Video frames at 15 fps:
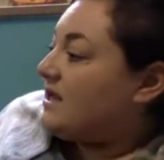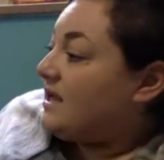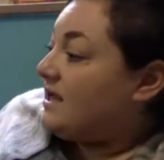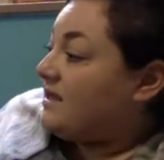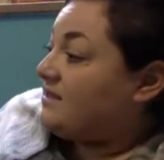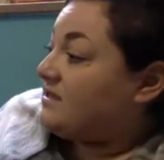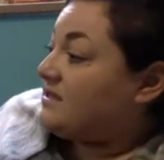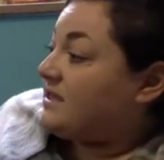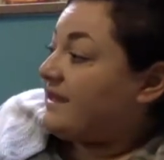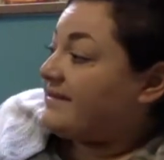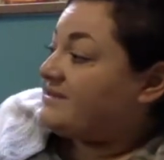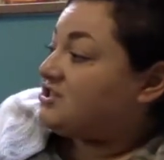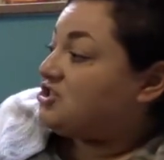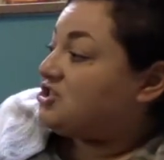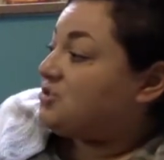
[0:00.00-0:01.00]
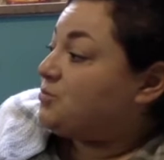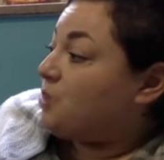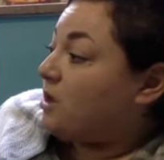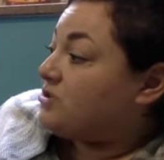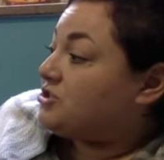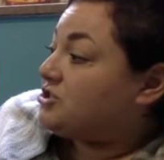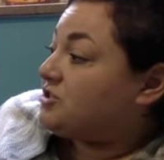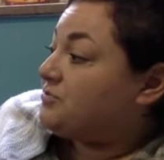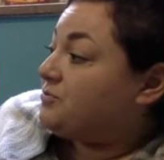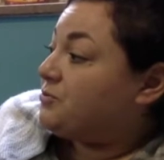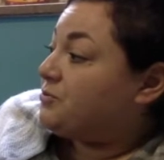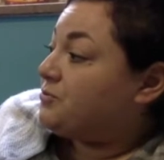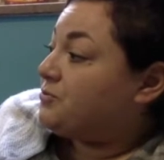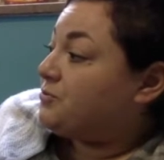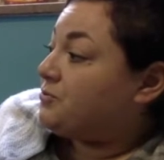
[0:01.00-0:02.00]
In the nights, she watched the
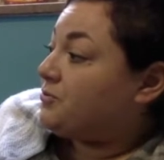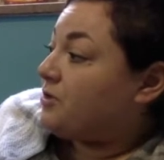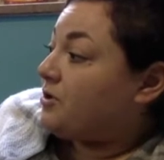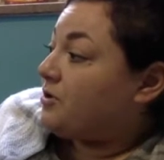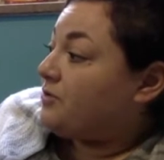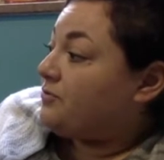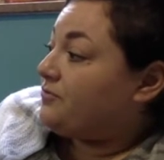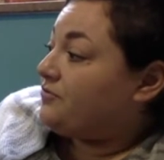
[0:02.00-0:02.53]
moon grow